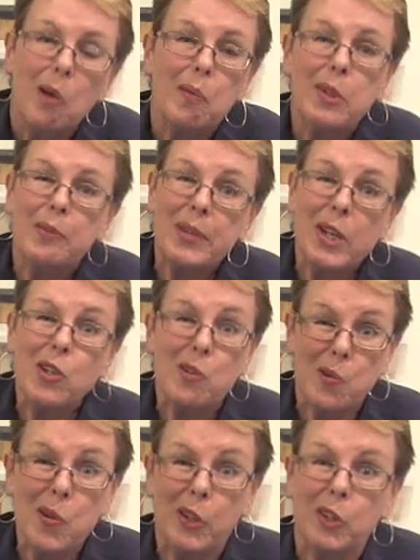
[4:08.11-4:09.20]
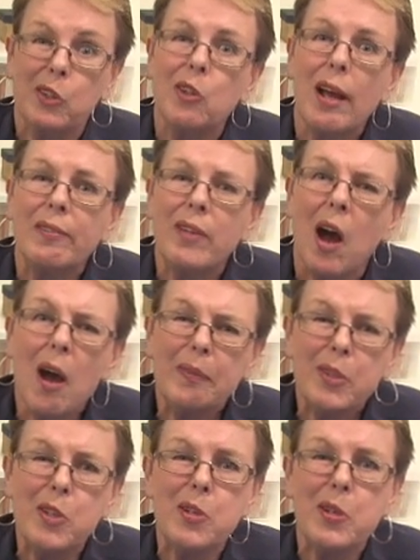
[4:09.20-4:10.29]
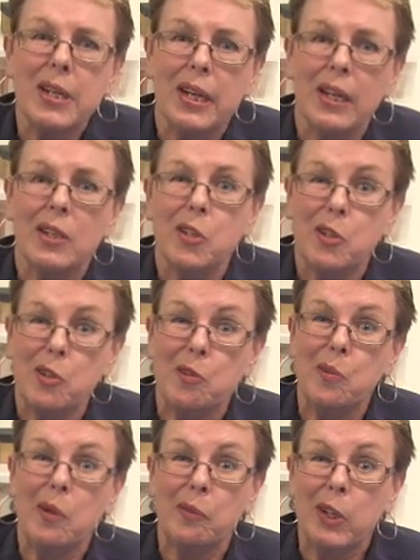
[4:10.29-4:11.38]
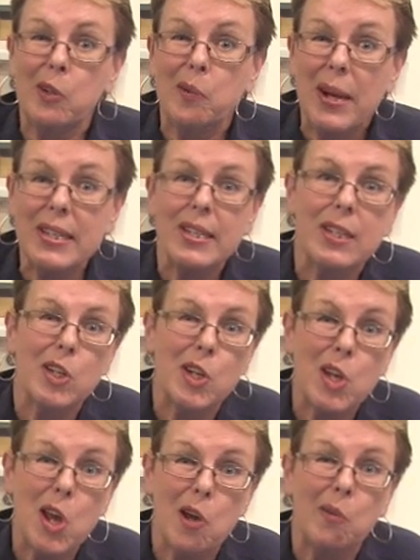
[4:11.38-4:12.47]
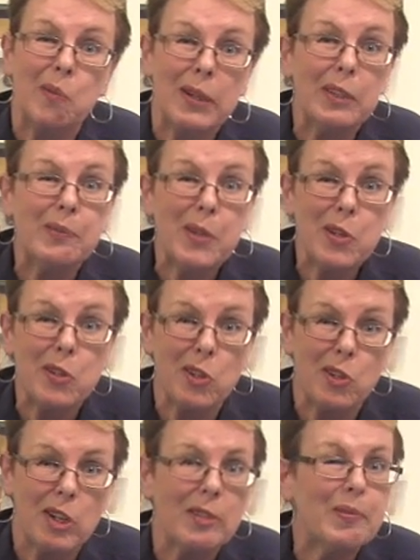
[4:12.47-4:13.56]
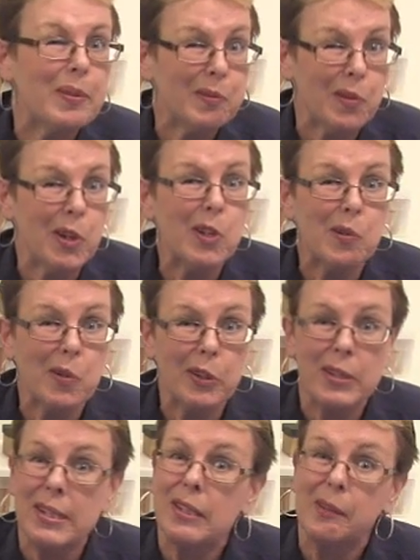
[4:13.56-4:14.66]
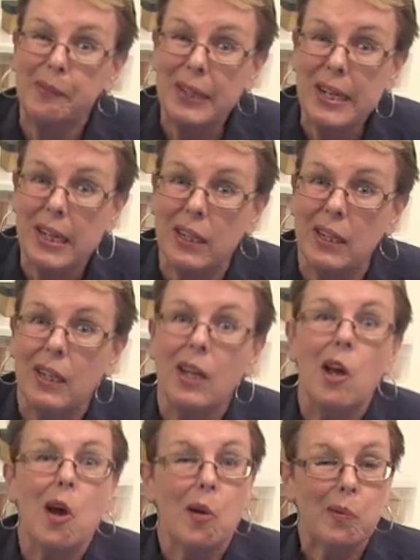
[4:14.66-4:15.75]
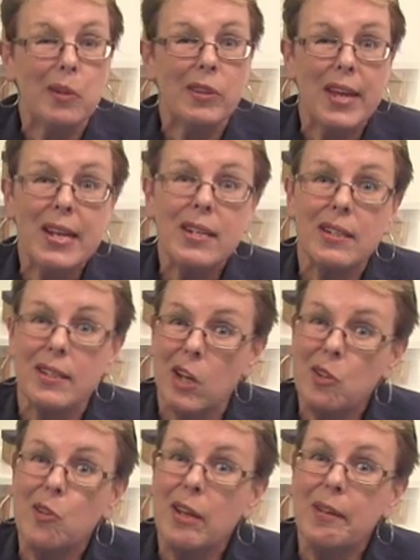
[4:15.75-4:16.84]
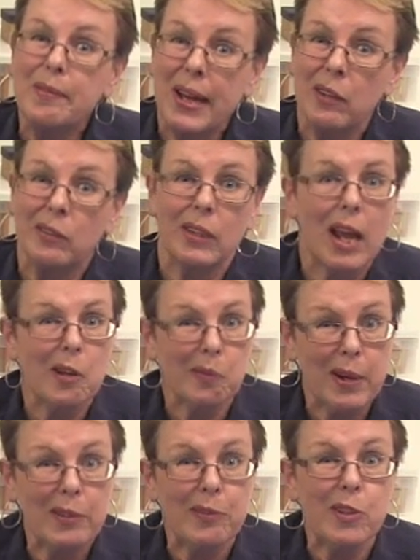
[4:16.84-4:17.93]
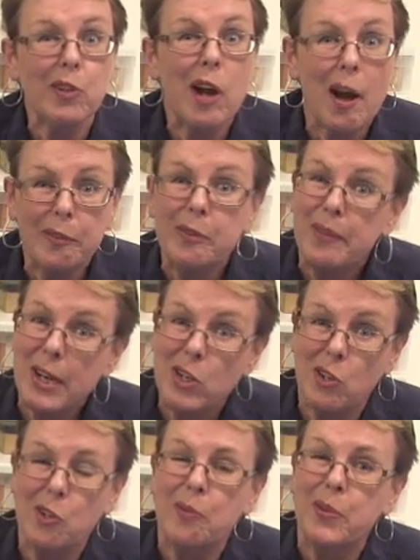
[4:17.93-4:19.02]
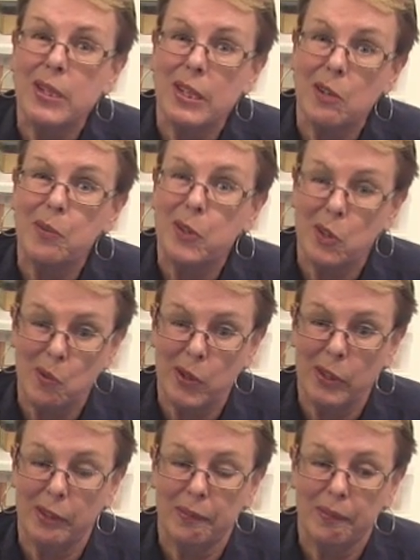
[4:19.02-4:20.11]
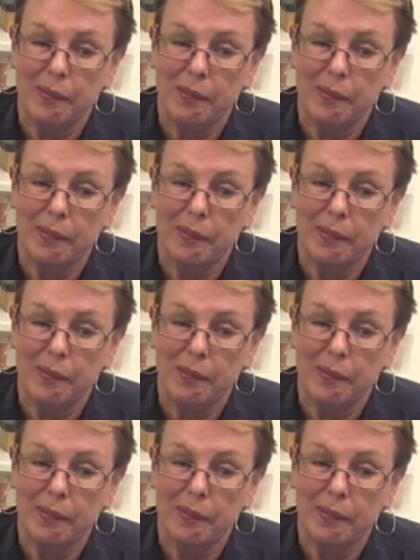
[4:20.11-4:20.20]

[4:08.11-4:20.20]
When you place your order, you'll have the opportunity to request to know what the postage is before your order is completed. We'll then send you the amount and wait for your confirmation to proceed with the order.